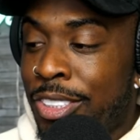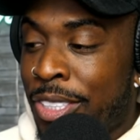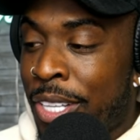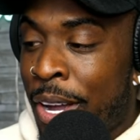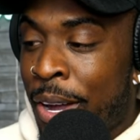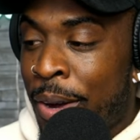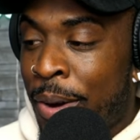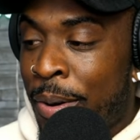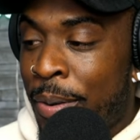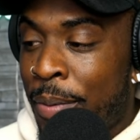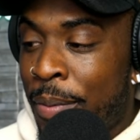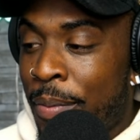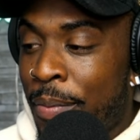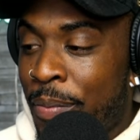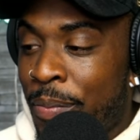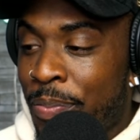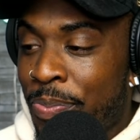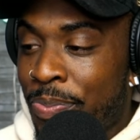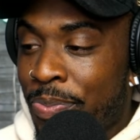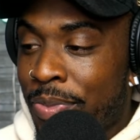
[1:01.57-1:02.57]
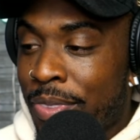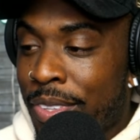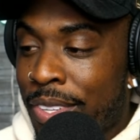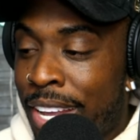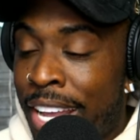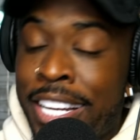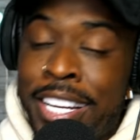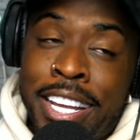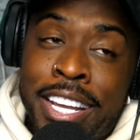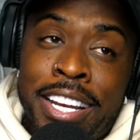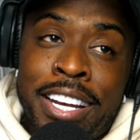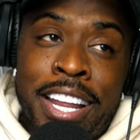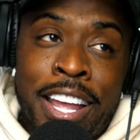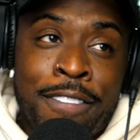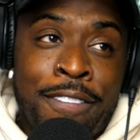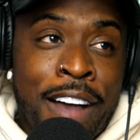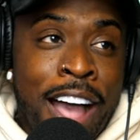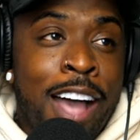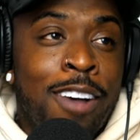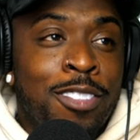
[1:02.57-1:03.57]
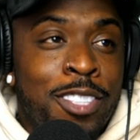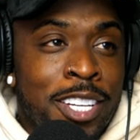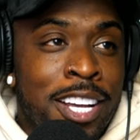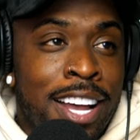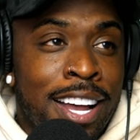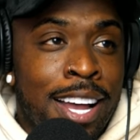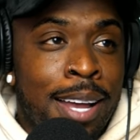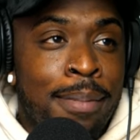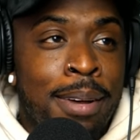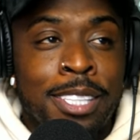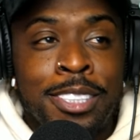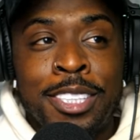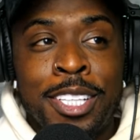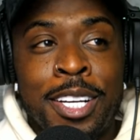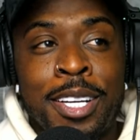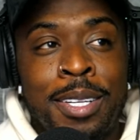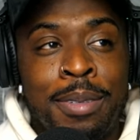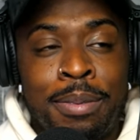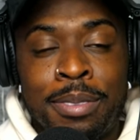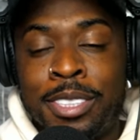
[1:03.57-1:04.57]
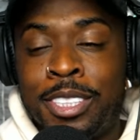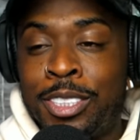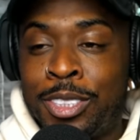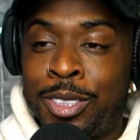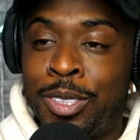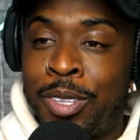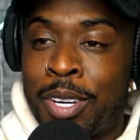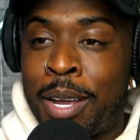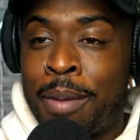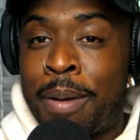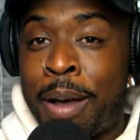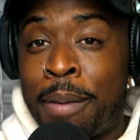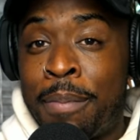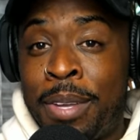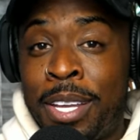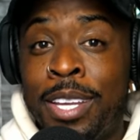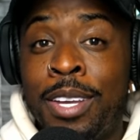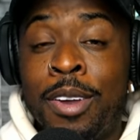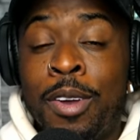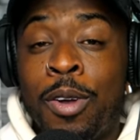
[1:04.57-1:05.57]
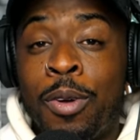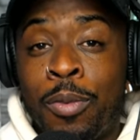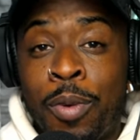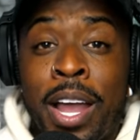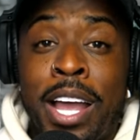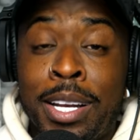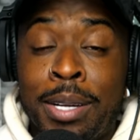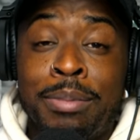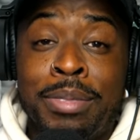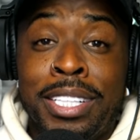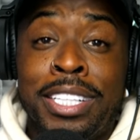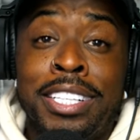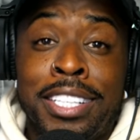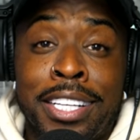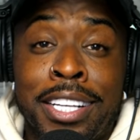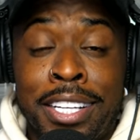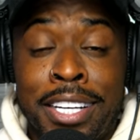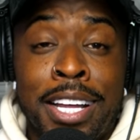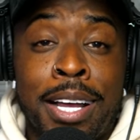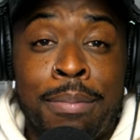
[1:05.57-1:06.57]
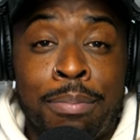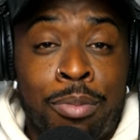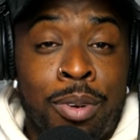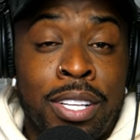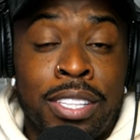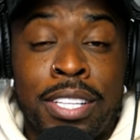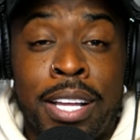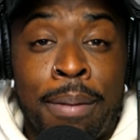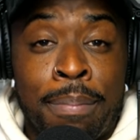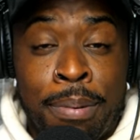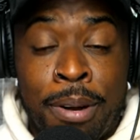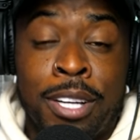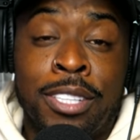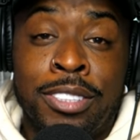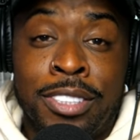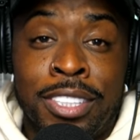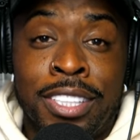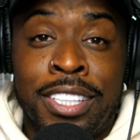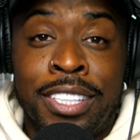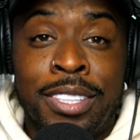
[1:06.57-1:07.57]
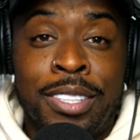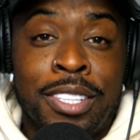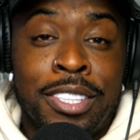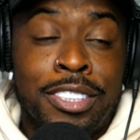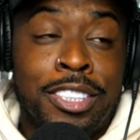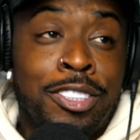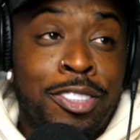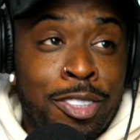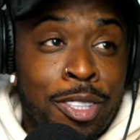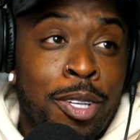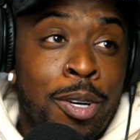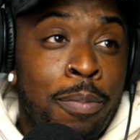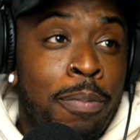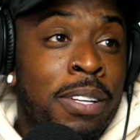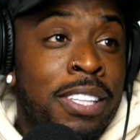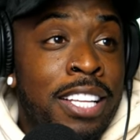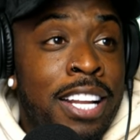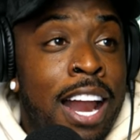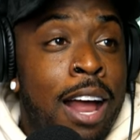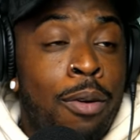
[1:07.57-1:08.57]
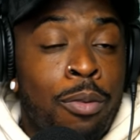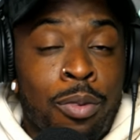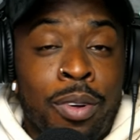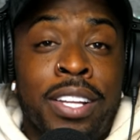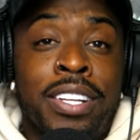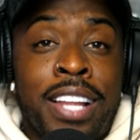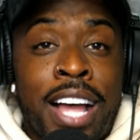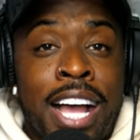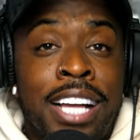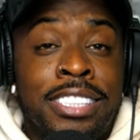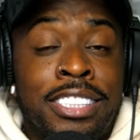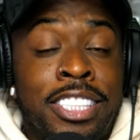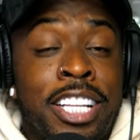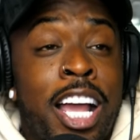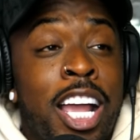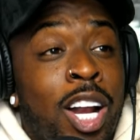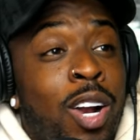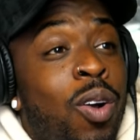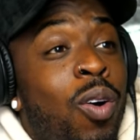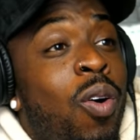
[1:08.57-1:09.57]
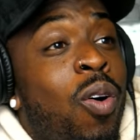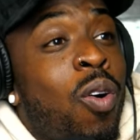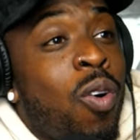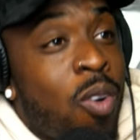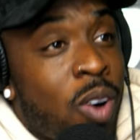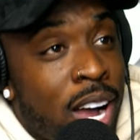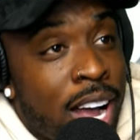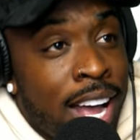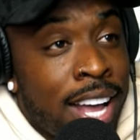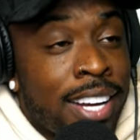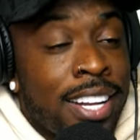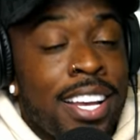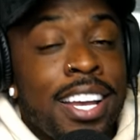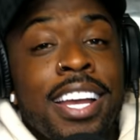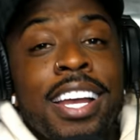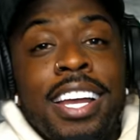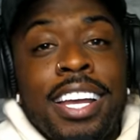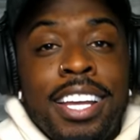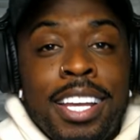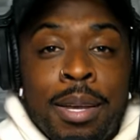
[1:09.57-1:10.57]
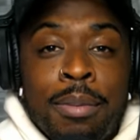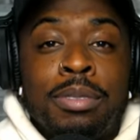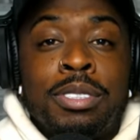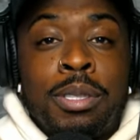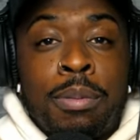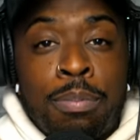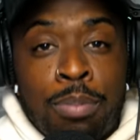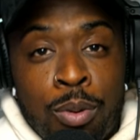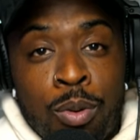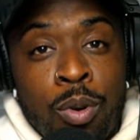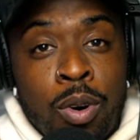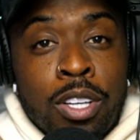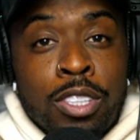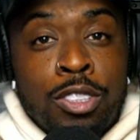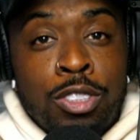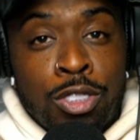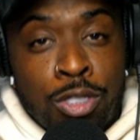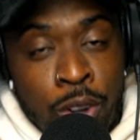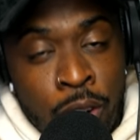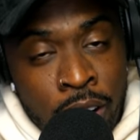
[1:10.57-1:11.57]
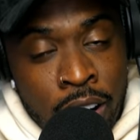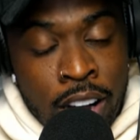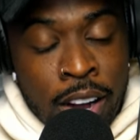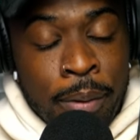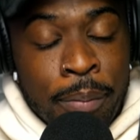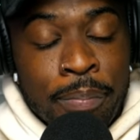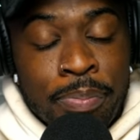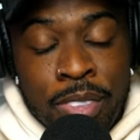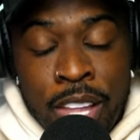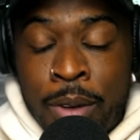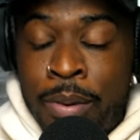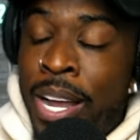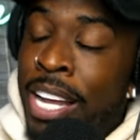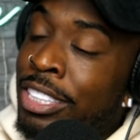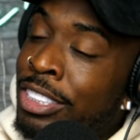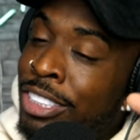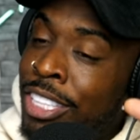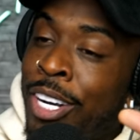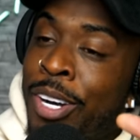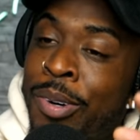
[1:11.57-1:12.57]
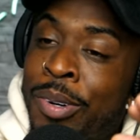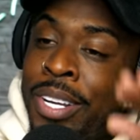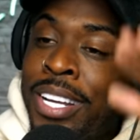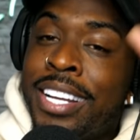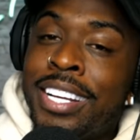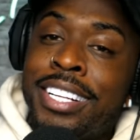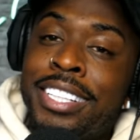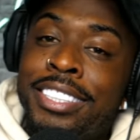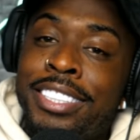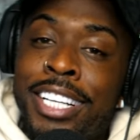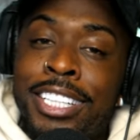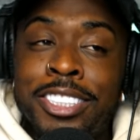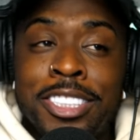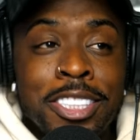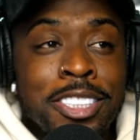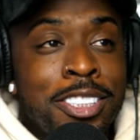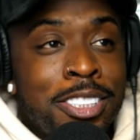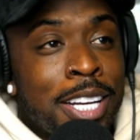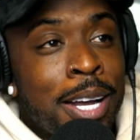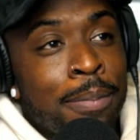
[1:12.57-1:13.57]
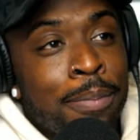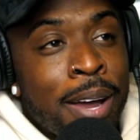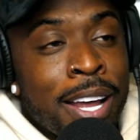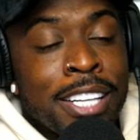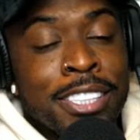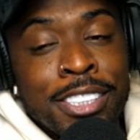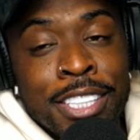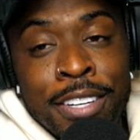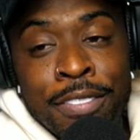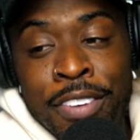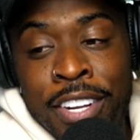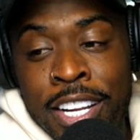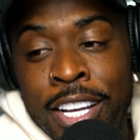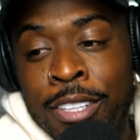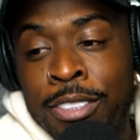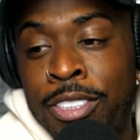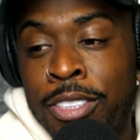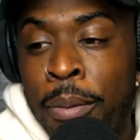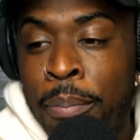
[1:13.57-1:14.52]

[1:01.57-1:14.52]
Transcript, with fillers: So, and then if I have time, I'll tell you the, the story about me randomly hooking up with a person, this dude, but then I realized later on he was a porn star. All right, so let's just jump right into the video.